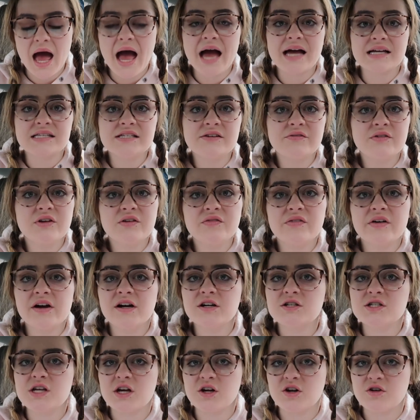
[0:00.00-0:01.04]
activity
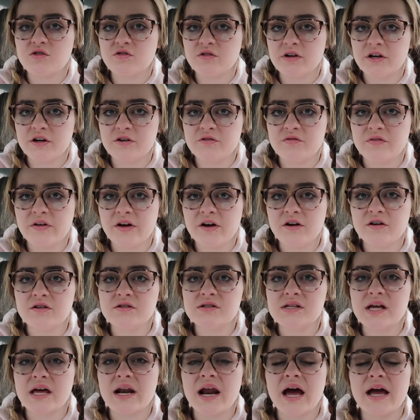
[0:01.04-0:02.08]
fairs and career
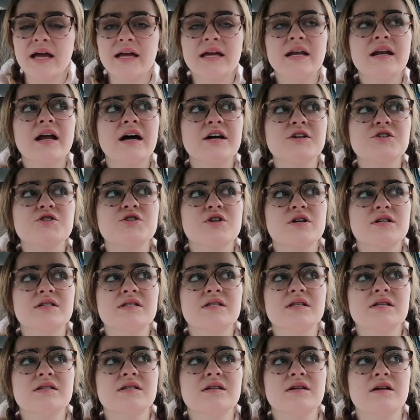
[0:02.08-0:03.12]
fairs, and I cannot stress
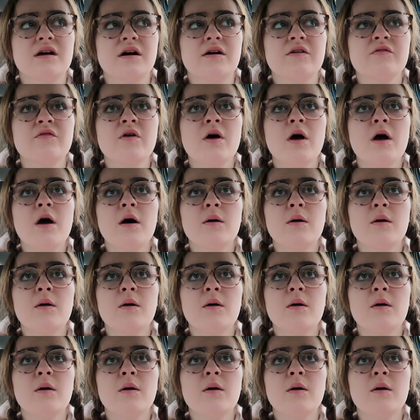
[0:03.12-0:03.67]
this enough.